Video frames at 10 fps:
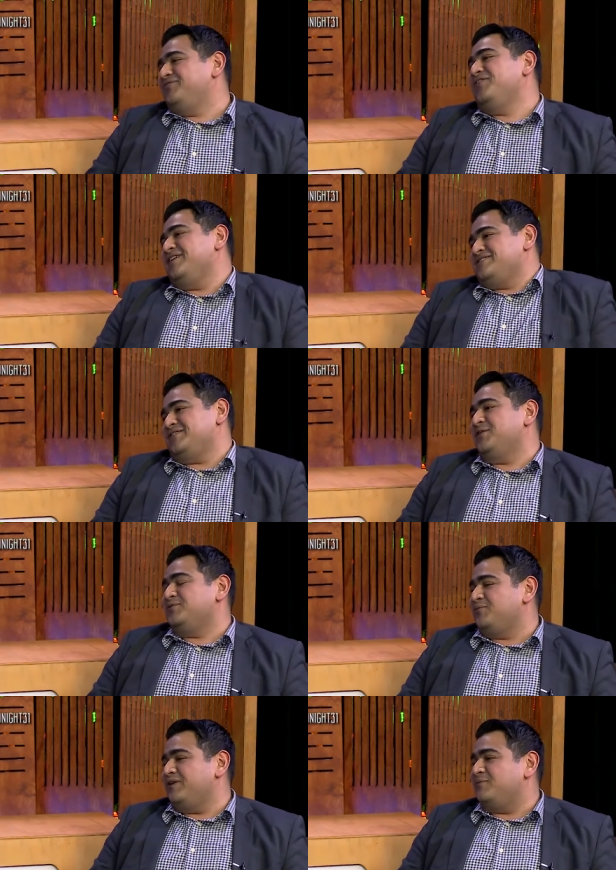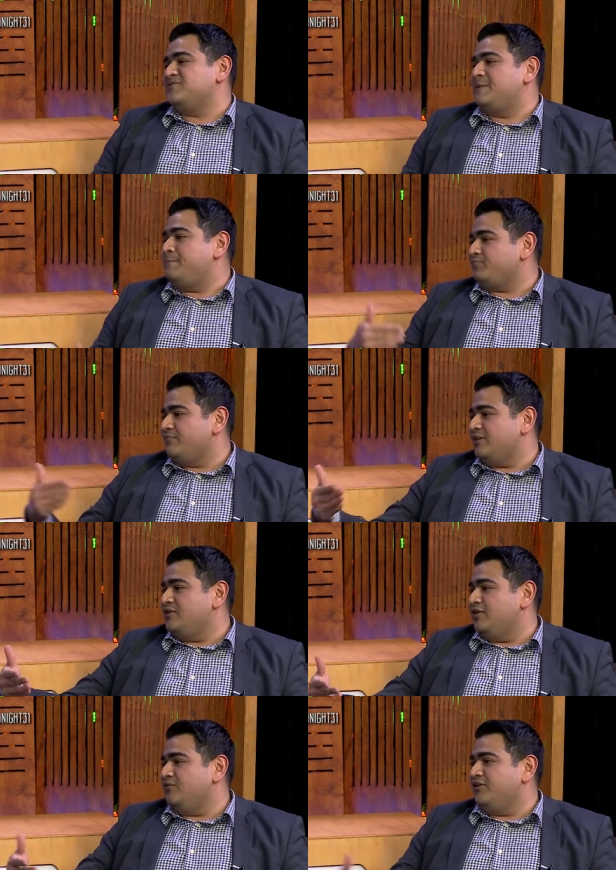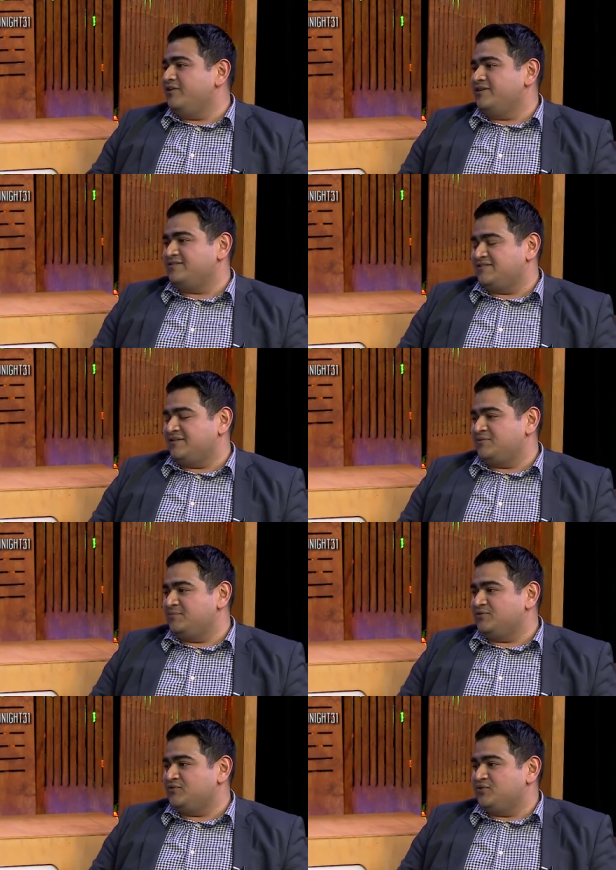4 years ago when I was, you know, very susceptible to